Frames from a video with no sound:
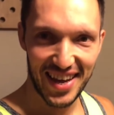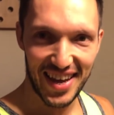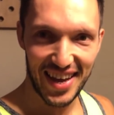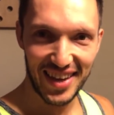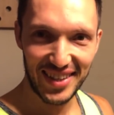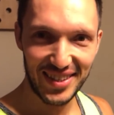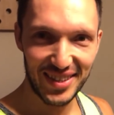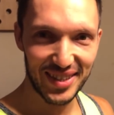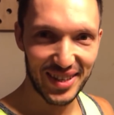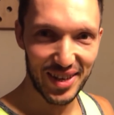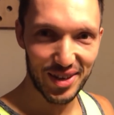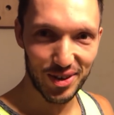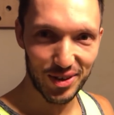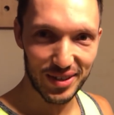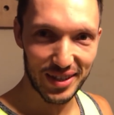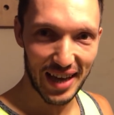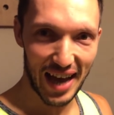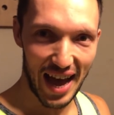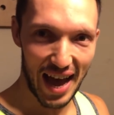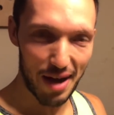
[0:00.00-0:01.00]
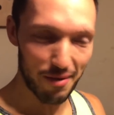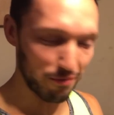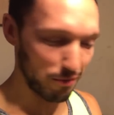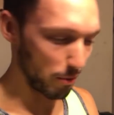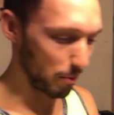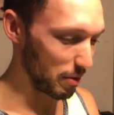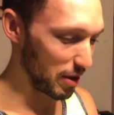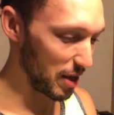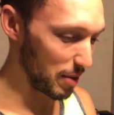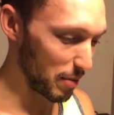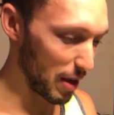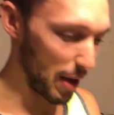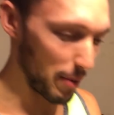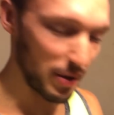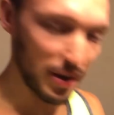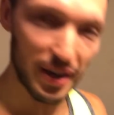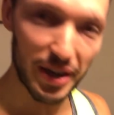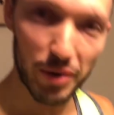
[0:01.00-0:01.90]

It's dinner time for me, baby.